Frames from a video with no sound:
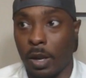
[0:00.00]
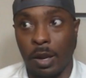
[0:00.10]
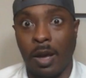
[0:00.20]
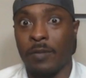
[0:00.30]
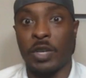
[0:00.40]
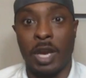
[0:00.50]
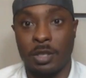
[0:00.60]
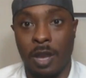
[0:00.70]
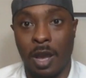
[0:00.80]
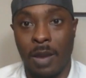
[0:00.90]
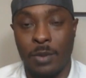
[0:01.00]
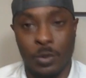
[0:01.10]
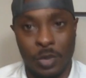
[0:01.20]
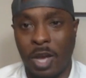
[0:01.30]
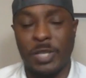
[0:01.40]
Love Josh Dobbs,
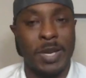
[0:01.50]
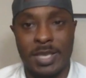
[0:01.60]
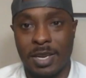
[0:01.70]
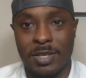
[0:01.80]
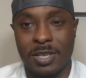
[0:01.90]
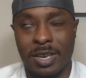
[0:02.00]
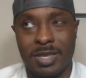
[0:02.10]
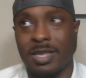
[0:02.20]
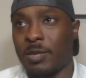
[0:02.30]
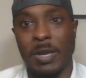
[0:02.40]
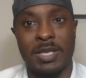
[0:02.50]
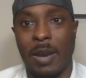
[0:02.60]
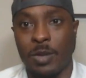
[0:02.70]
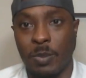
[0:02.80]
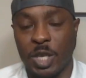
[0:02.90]
was awesome at Tennessee, spent
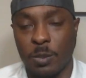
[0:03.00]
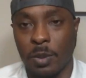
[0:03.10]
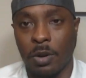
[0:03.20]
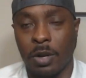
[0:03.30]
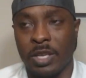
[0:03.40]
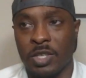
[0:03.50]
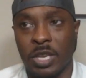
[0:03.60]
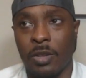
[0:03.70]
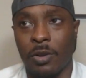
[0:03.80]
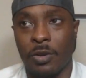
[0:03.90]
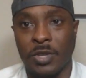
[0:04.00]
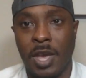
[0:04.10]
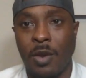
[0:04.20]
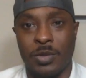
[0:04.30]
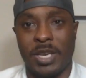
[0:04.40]
time with Pittsburgh and the Steelers,
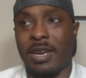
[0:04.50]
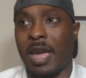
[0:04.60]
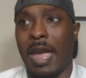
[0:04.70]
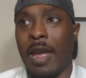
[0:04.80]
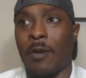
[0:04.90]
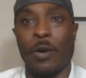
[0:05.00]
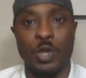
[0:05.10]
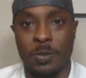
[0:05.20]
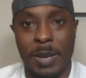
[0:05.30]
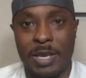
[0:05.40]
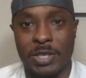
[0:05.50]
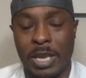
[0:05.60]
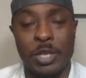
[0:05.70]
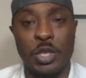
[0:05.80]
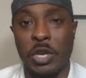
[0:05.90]
was like an aerospace
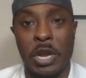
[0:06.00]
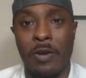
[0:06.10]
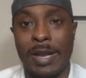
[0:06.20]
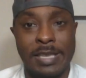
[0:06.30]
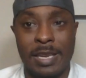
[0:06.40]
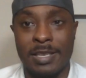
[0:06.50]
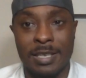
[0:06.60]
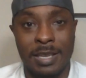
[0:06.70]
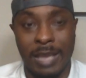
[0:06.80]
engineer at Tennessee.